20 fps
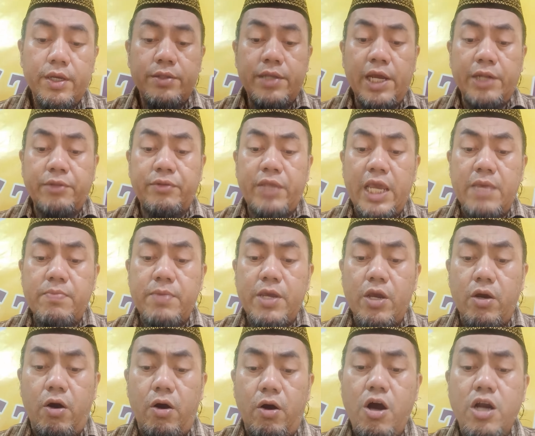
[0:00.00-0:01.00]
That they may
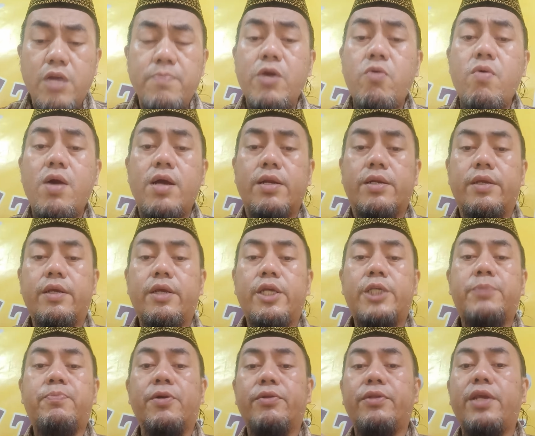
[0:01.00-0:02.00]
all be one.
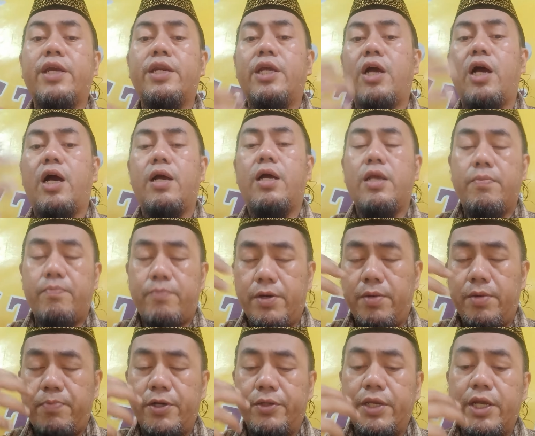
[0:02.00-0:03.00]
It's pertaining
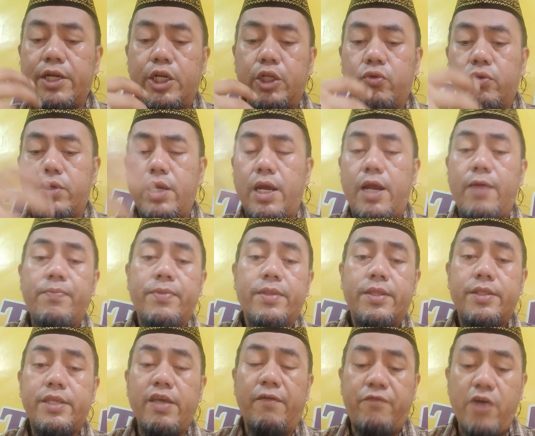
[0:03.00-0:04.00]
to the
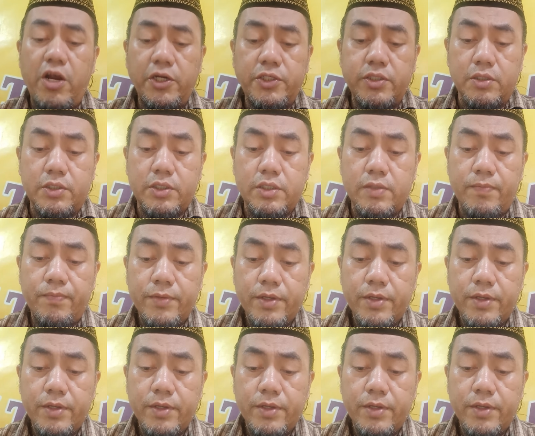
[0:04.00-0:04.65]
apostles.